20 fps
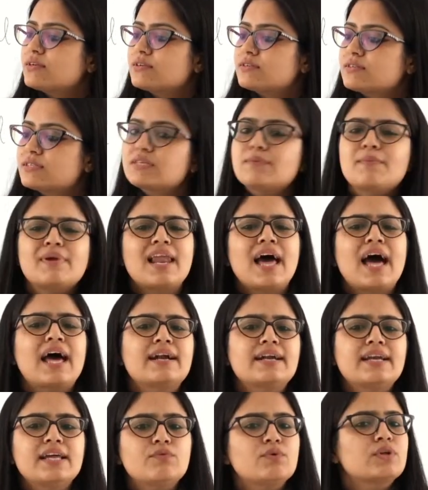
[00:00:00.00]

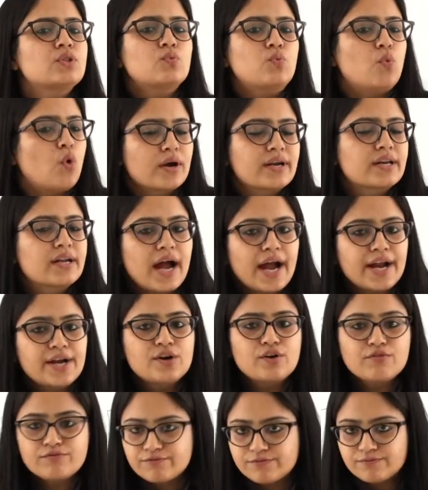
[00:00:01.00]
similarity with what kind
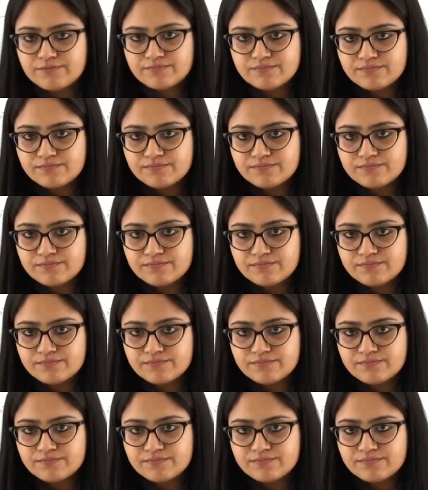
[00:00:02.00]
of